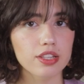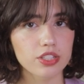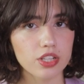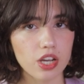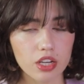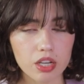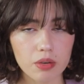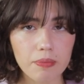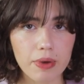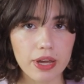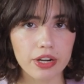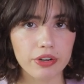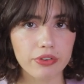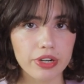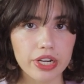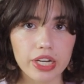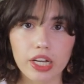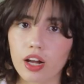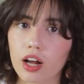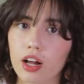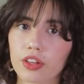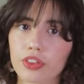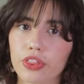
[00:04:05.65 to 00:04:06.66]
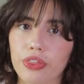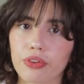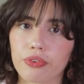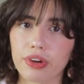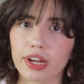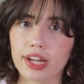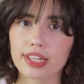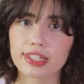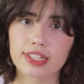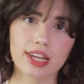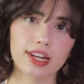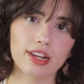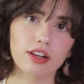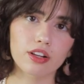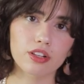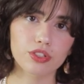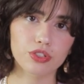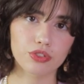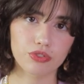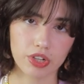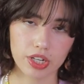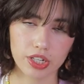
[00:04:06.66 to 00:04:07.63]
a documentary called Three
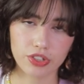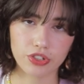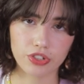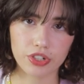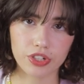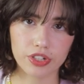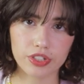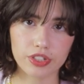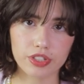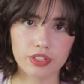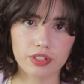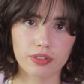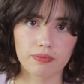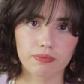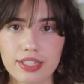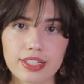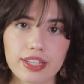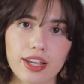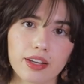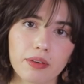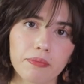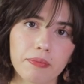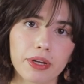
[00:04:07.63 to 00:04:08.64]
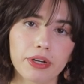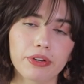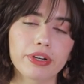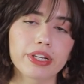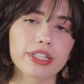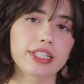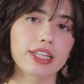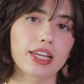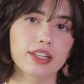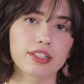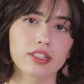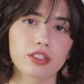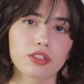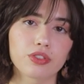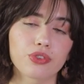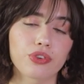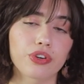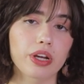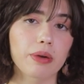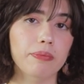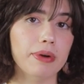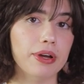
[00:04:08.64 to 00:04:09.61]
Identical Strangers. This documentary tells a
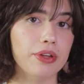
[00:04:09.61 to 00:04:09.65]
story